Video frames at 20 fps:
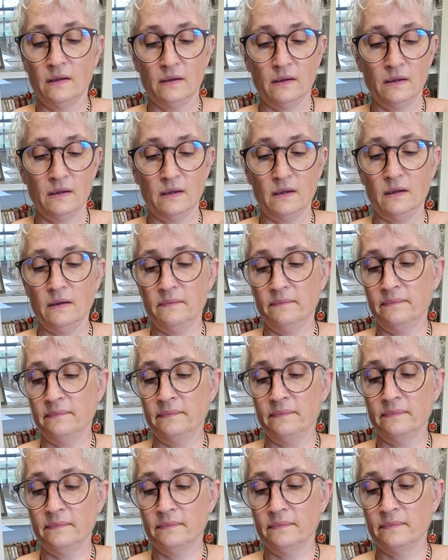Okay,
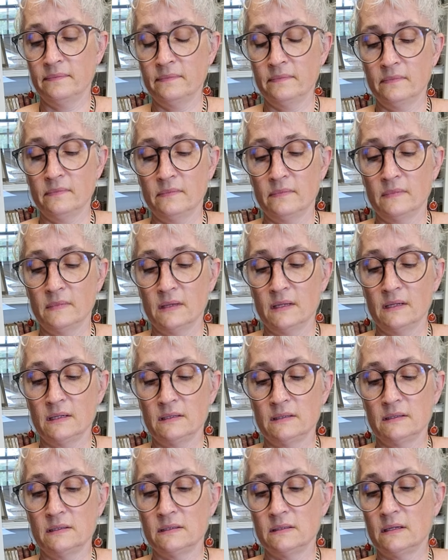
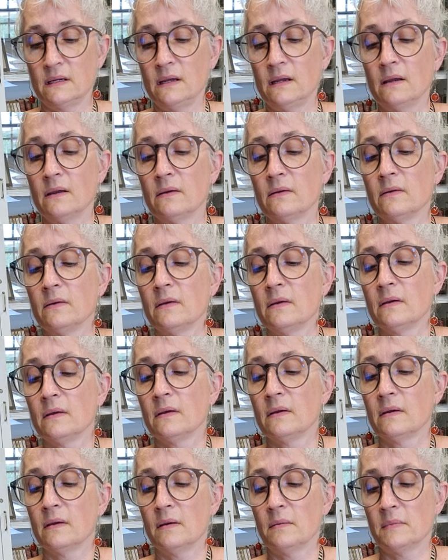let's see.
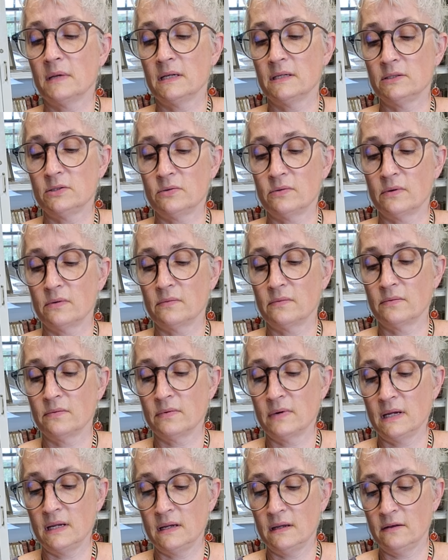I'm gonna do it
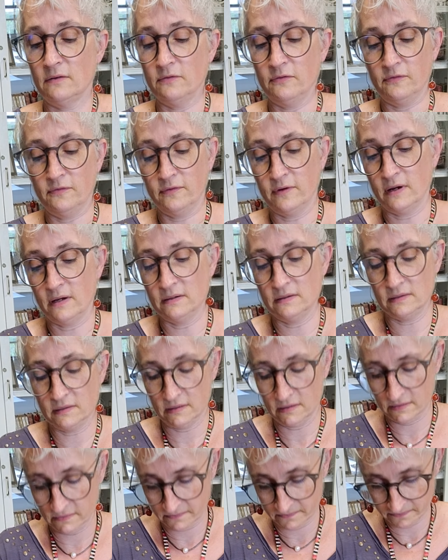right in
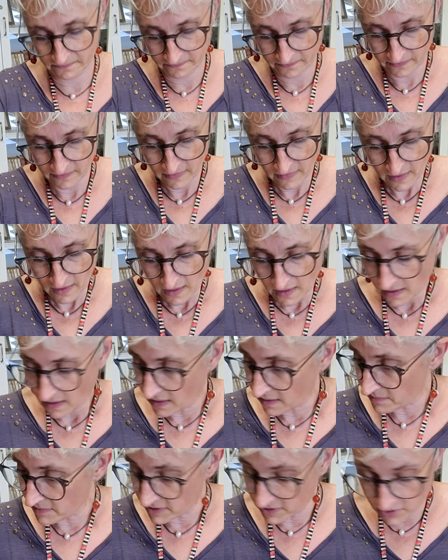front. And I'm gonna